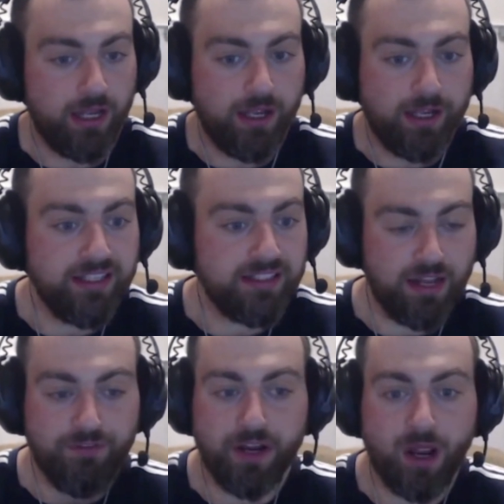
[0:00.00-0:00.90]
Against South
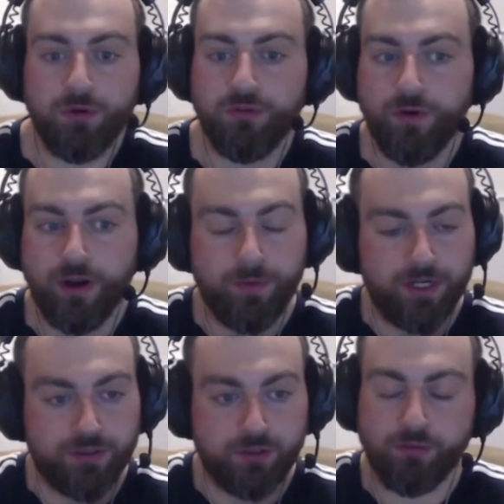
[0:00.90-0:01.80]
Africa, it was very
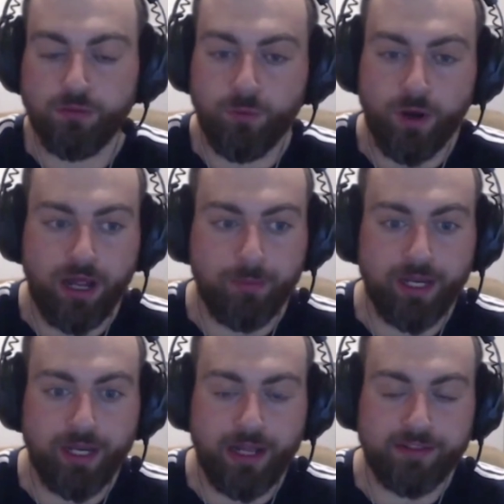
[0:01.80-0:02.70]
much one-up
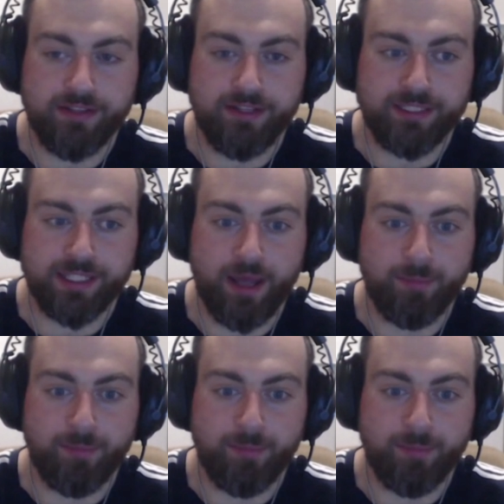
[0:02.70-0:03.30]
hit-outs and things like that,